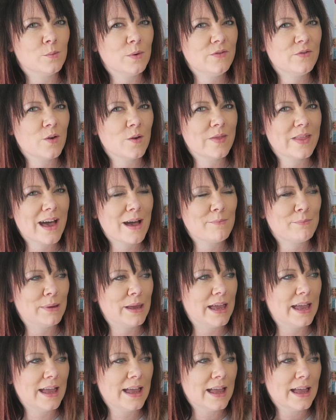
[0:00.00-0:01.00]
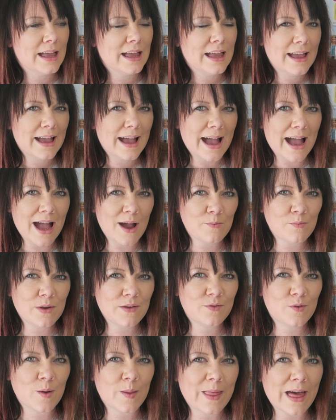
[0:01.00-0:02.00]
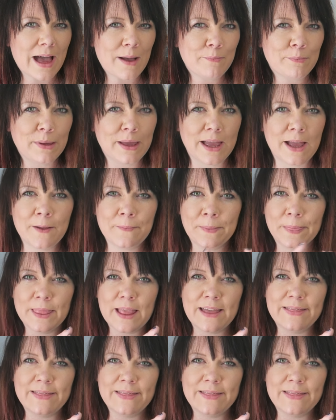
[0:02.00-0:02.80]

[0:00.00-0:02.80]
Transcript: we've got that bit and we've got that bit,